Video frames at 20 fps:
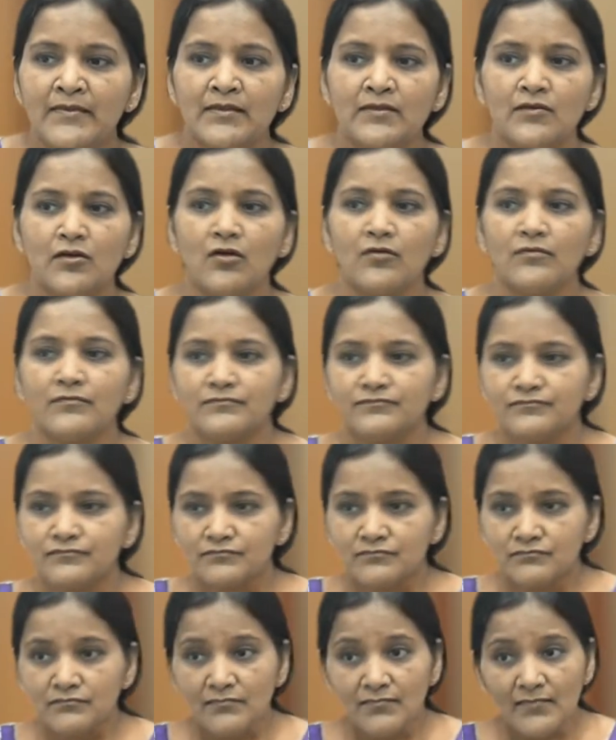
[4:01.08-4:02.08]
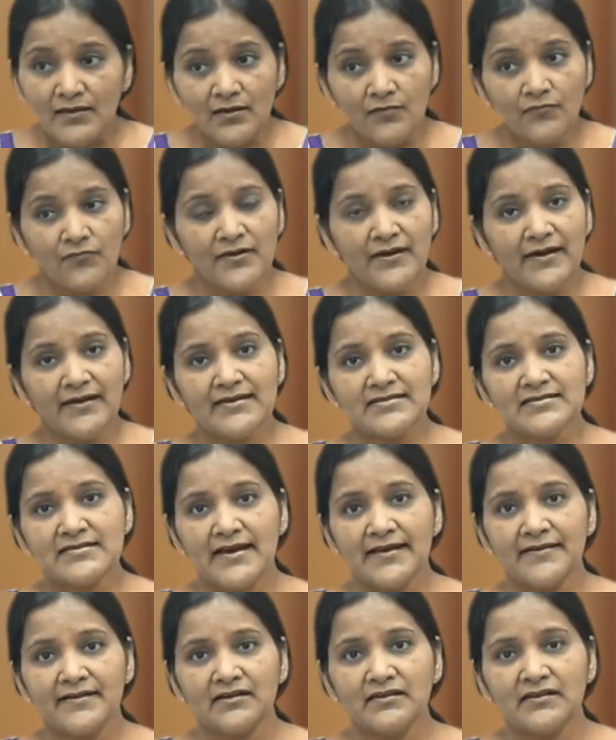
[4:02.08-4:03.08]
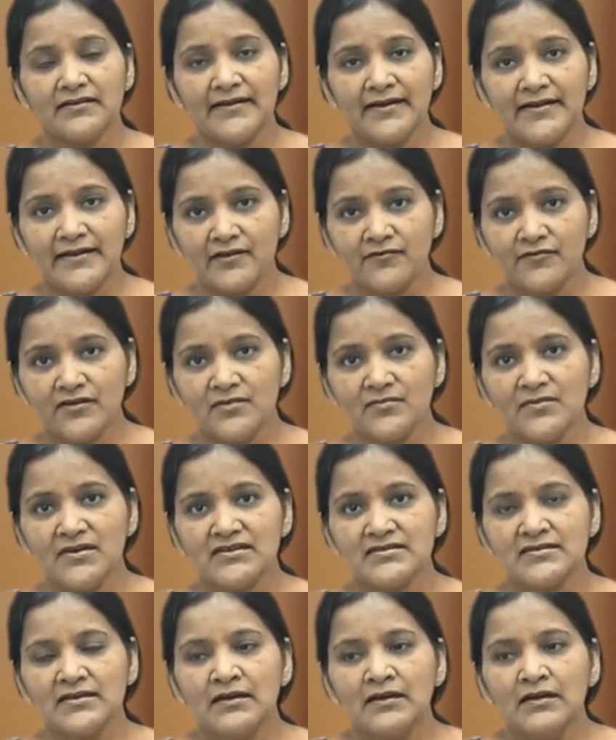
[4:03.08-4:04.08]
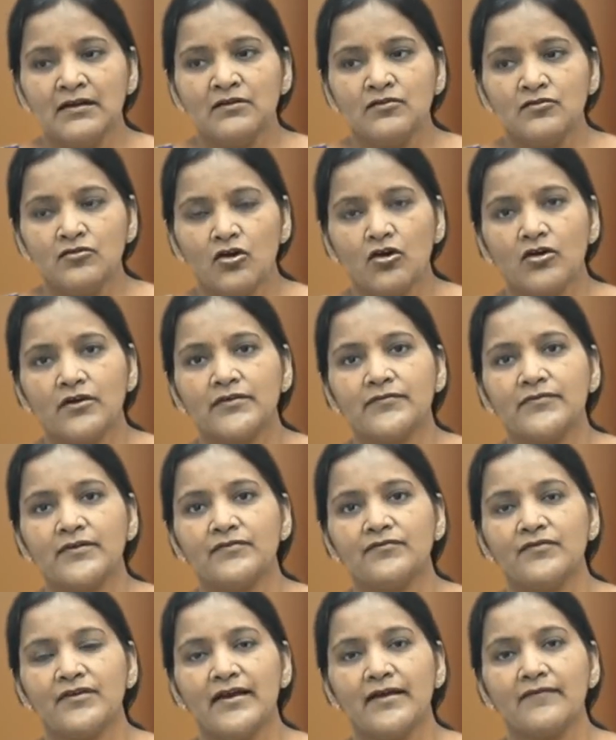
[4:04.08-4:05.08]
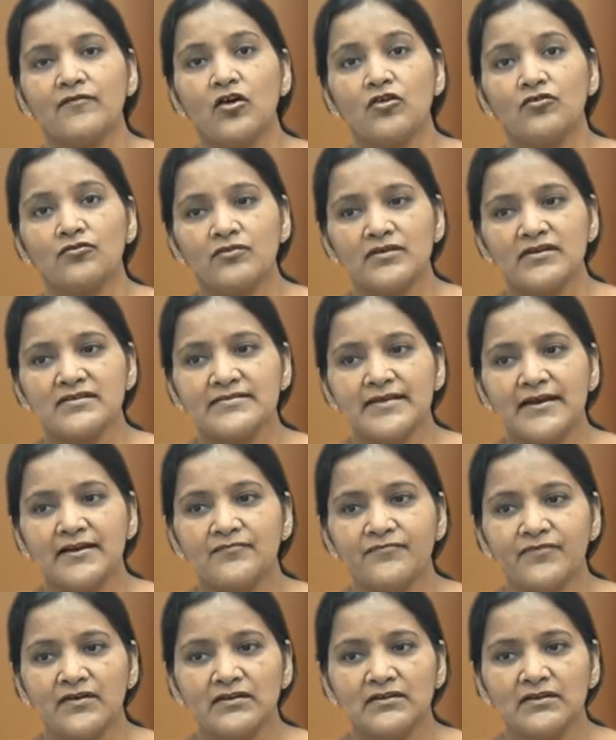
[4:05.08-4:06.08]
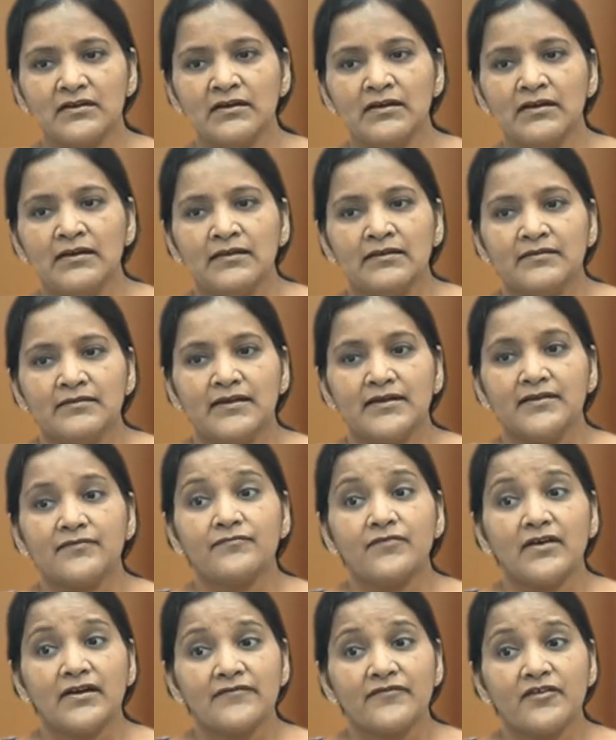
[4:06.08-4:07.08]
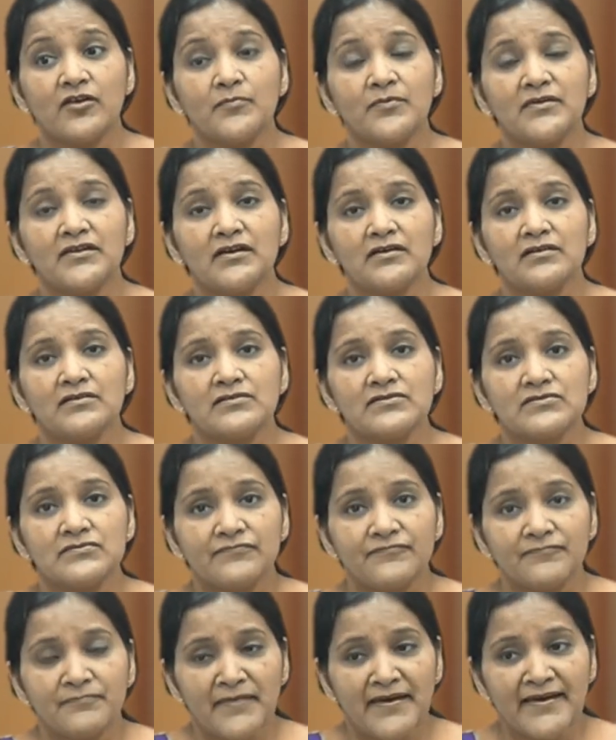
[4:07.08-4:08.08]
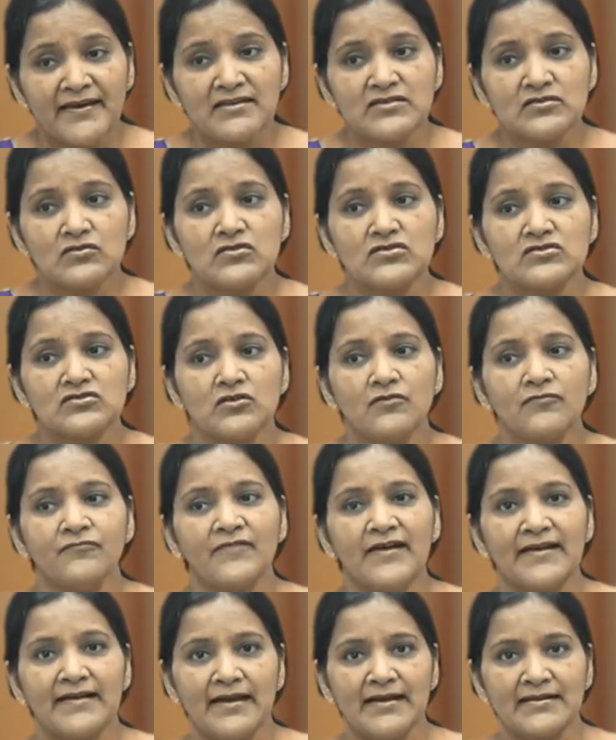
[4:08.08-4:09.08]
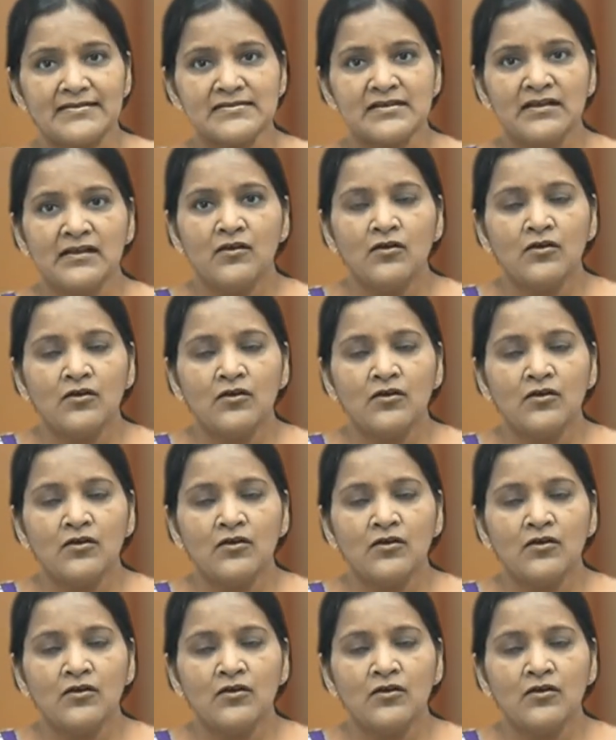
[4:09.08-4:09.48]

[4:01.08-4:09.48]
Now we have decided the debt equity mix. Now even we want to decide further that what will be the main source of finance.